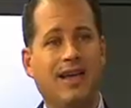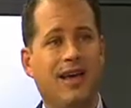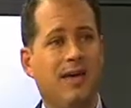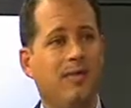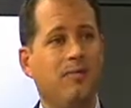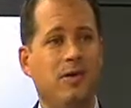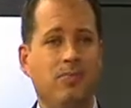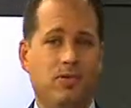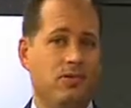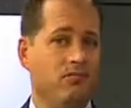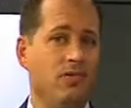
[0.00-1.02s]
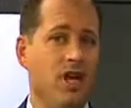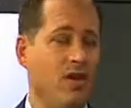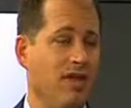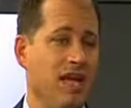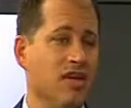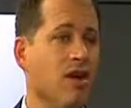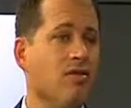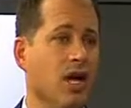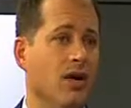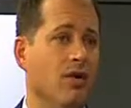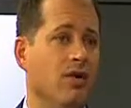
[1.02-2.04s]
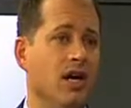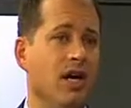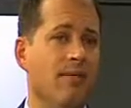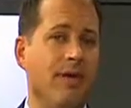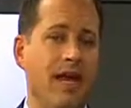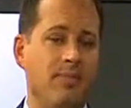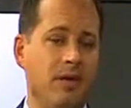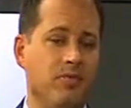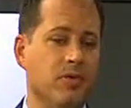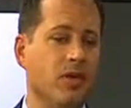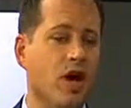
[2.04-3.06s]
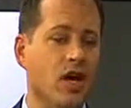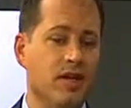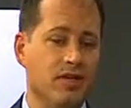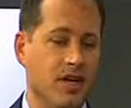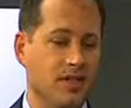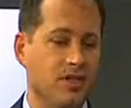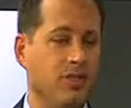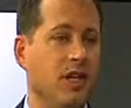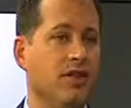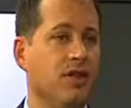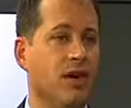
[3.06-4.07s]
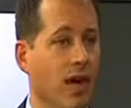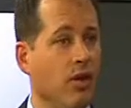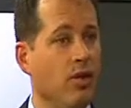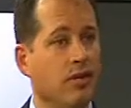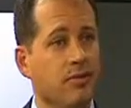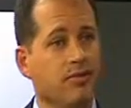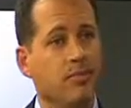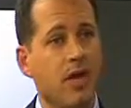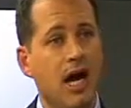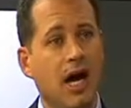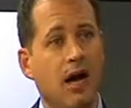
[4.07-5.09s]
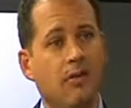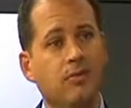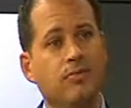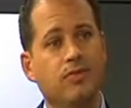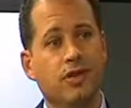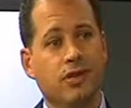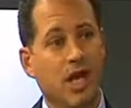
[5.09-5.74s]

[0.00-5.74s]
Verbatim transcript: of or times not. people, no, they don't know. Uh, many people aren't in touch with their health. Um, they're